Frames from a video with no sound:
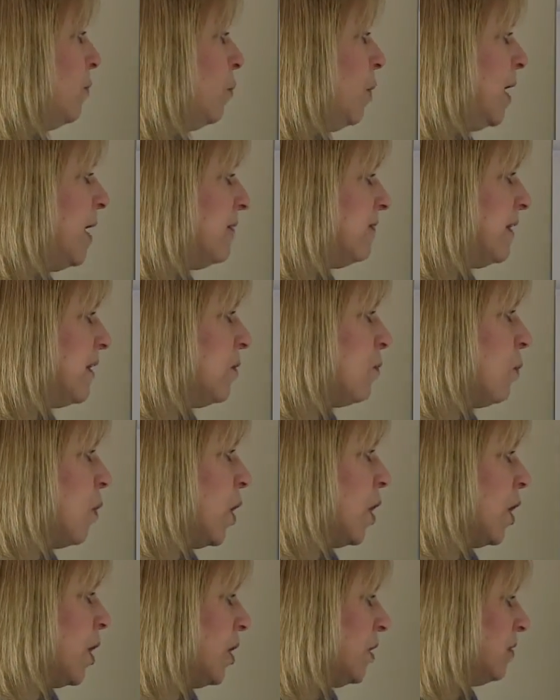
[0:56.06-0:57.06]
weaving
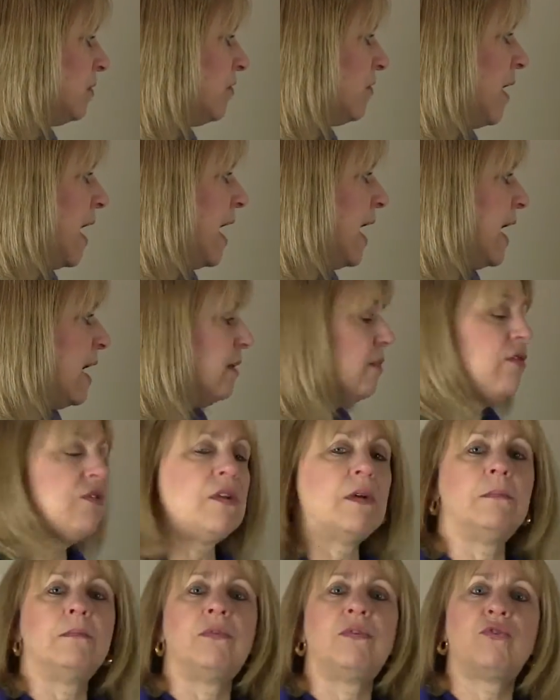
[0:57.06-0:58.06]
words and
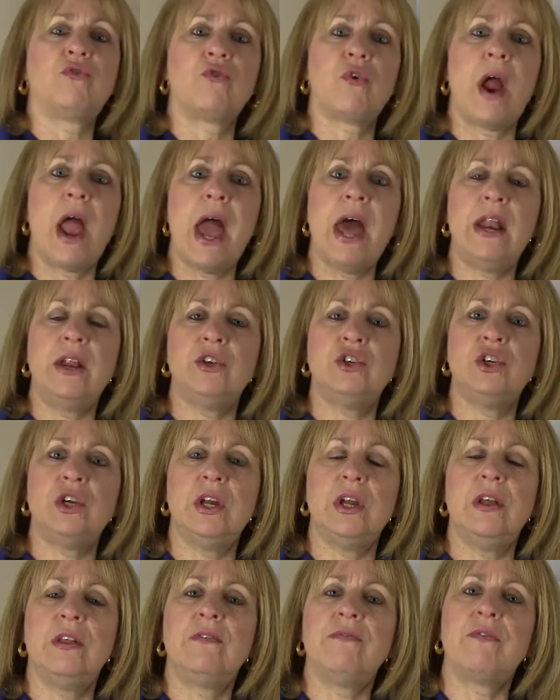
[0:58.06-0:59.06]
some
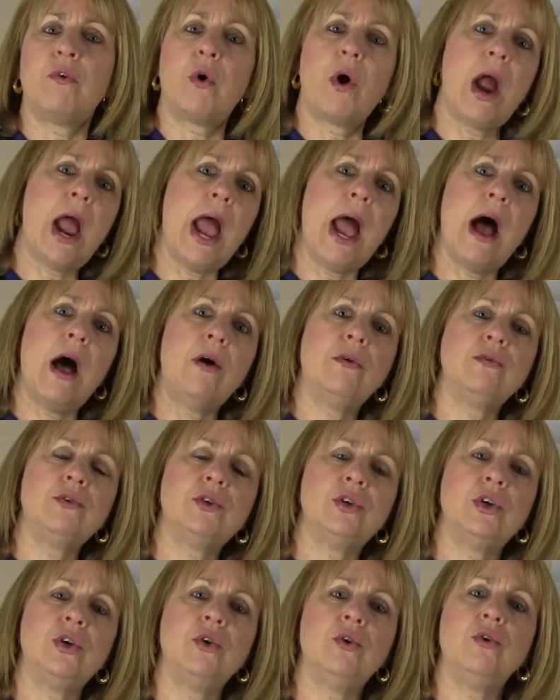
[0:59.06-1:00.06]
strategies for how
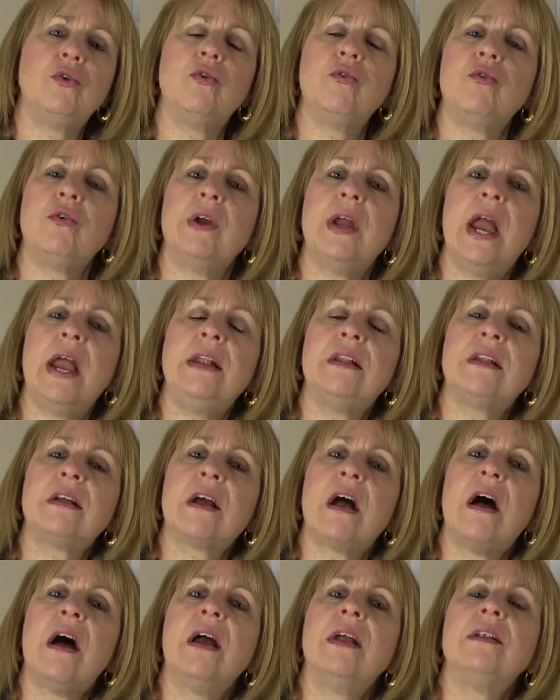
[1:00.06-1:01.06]
to create the
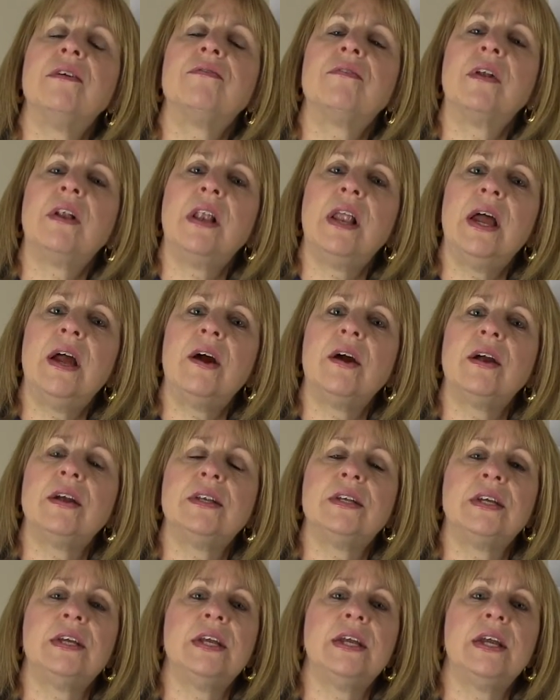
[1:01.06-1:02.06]
kind of
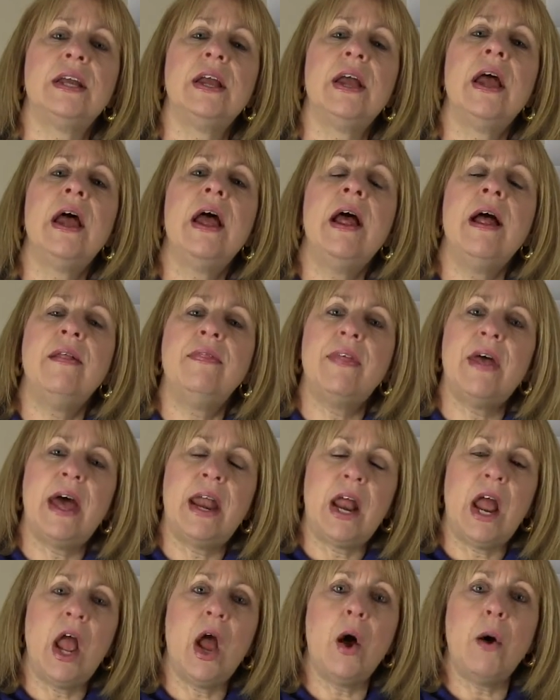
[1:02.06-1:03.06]
clarity that
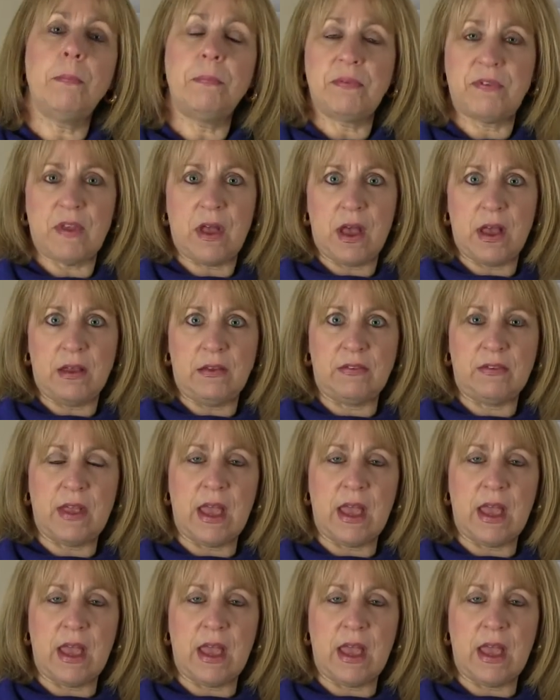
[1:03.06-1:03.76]
helps us